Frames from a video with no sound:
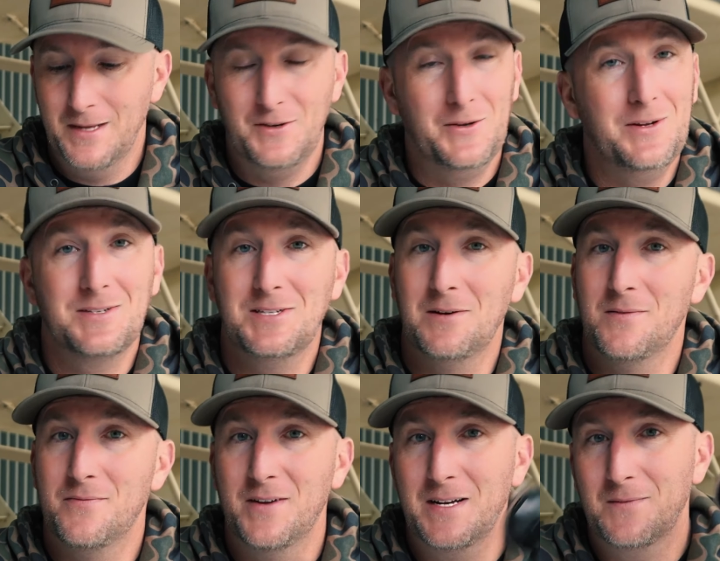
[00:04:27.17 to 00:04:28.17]
Do yourself a
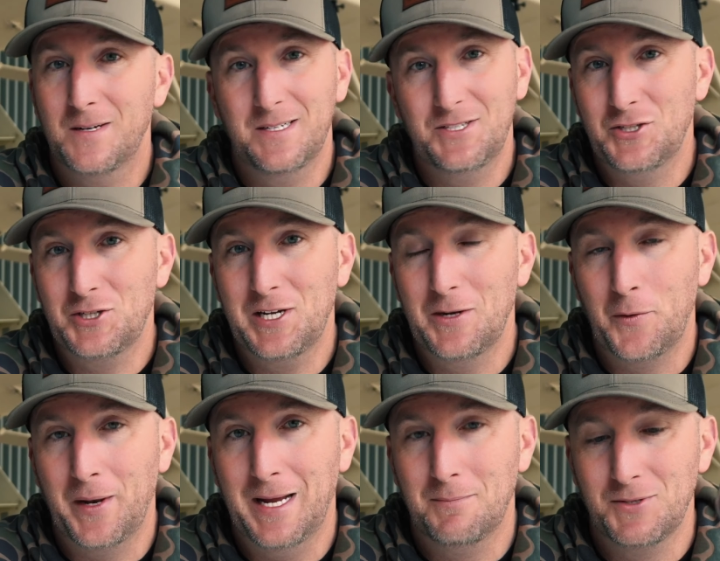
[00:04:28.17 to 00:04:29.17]
favor, just get
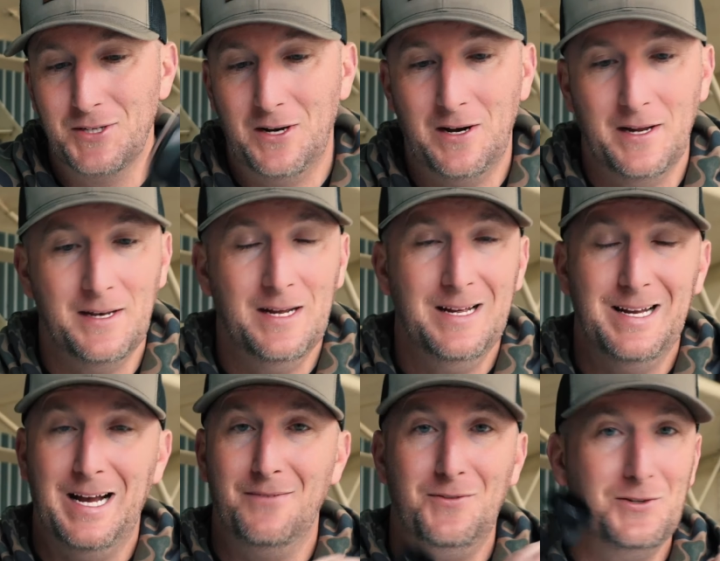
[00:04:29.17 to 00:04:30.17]
on Amazon.
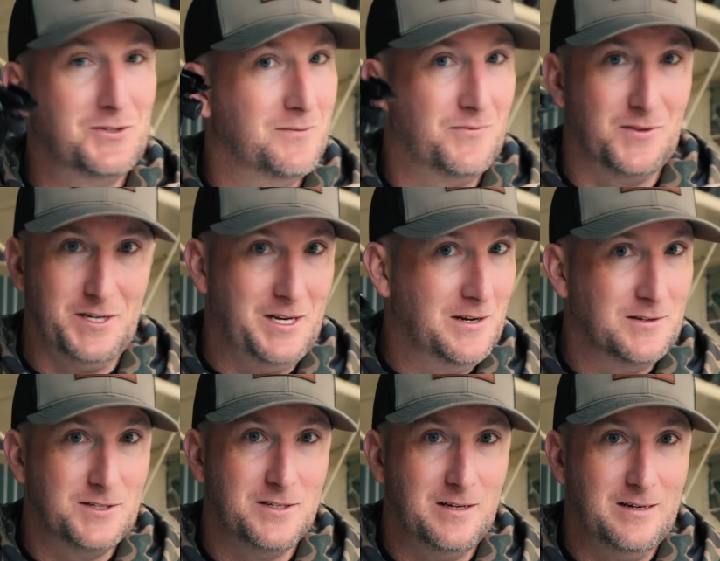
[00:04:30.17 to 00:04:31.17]
I've used them for
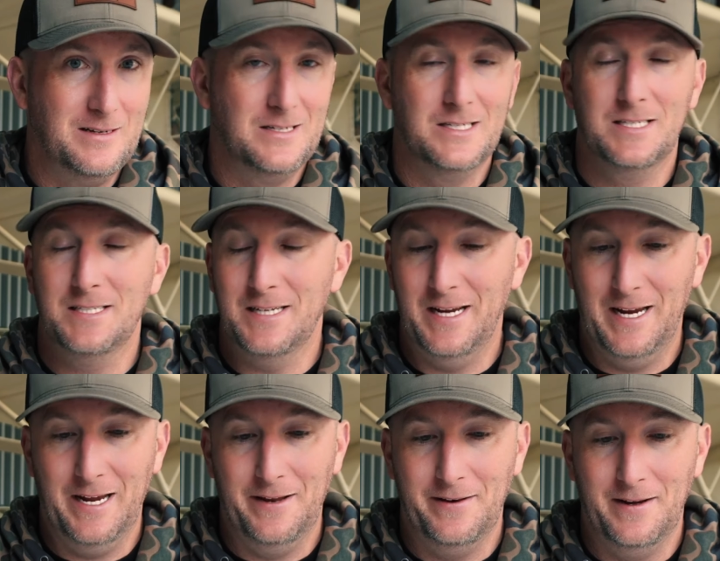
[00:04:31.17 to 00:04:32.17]
years and years,
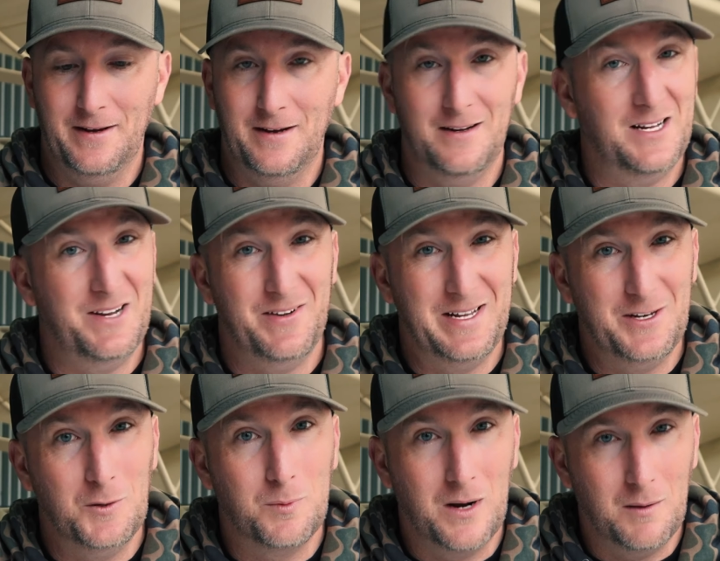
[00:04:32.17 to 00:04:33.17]
and I've had
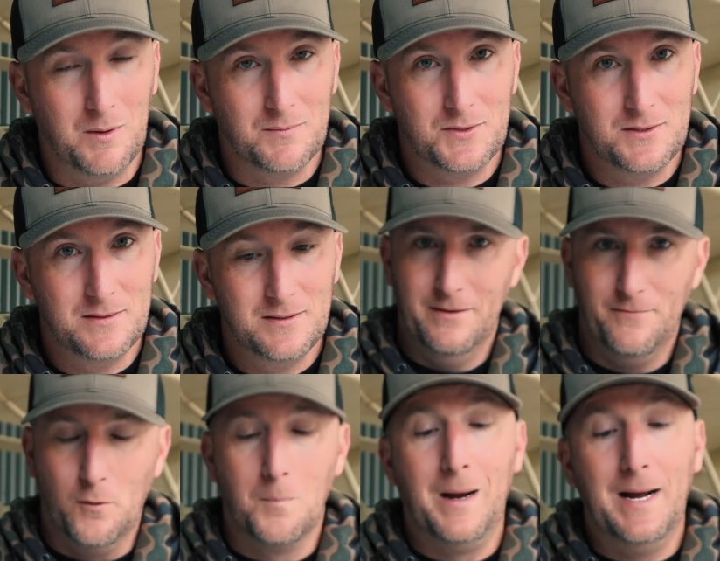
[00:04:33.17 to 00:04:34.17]
no problems.
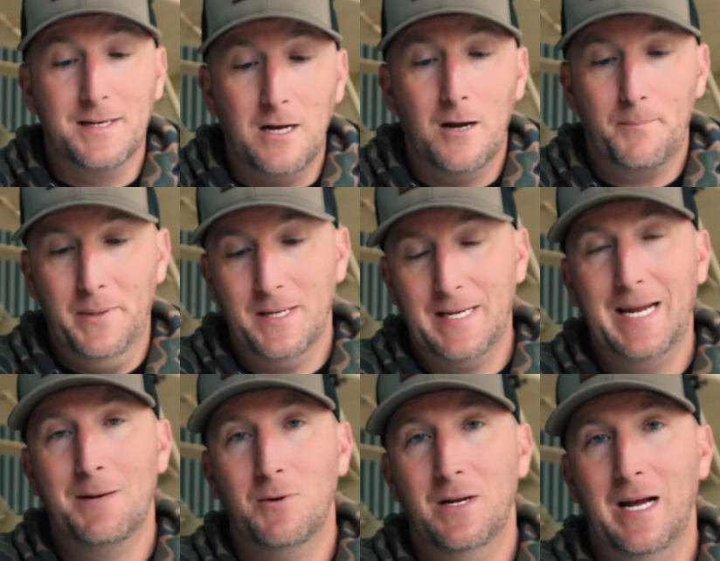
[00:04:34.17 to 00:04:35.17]
For my cockpit
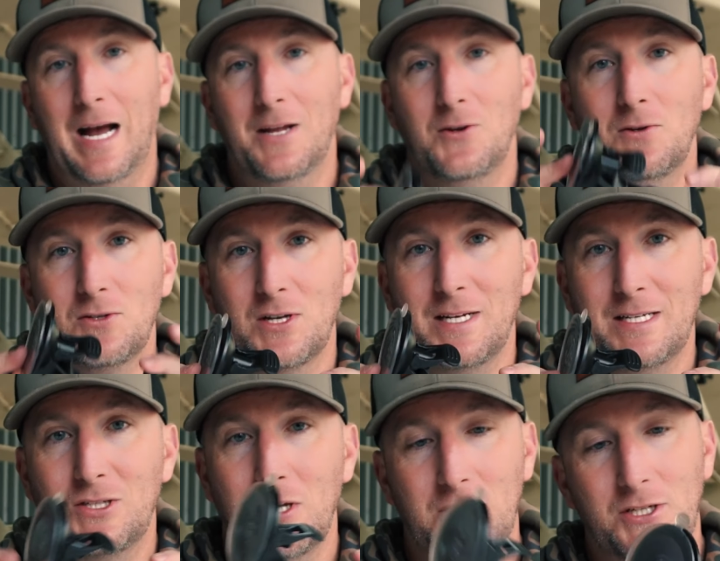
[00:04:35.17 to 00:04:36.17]
camera, I use a
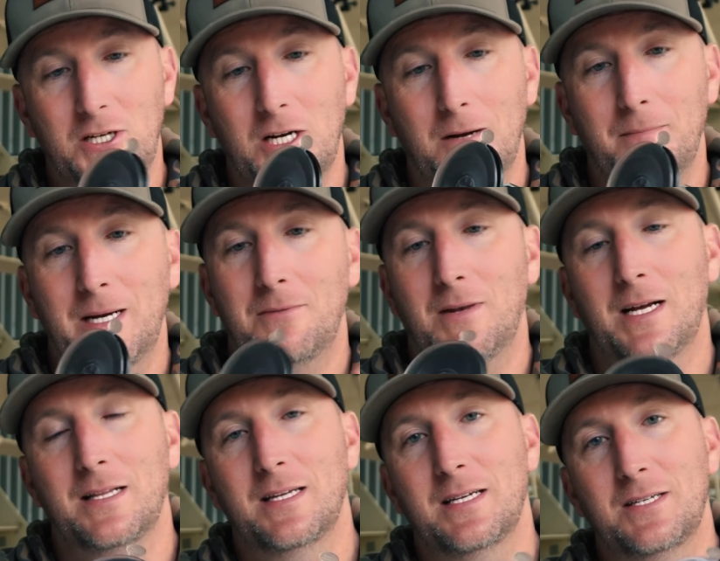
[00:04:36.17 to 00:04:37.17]
suction cup mount
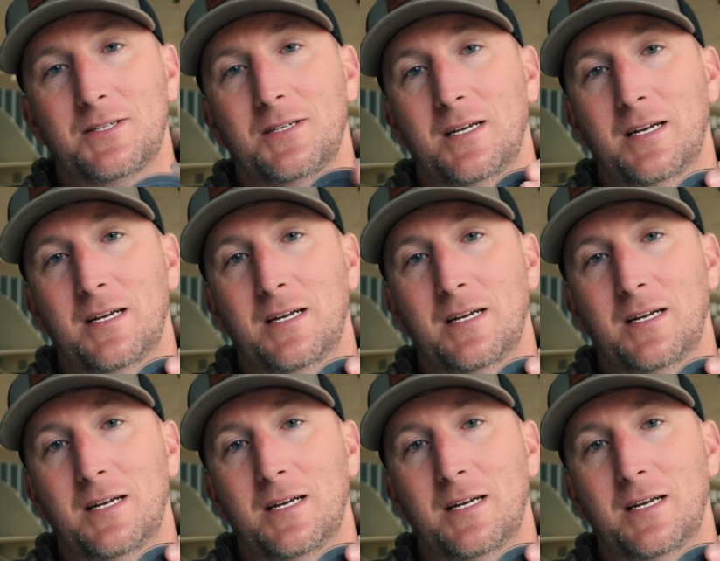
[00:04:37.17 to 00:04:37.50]
like this.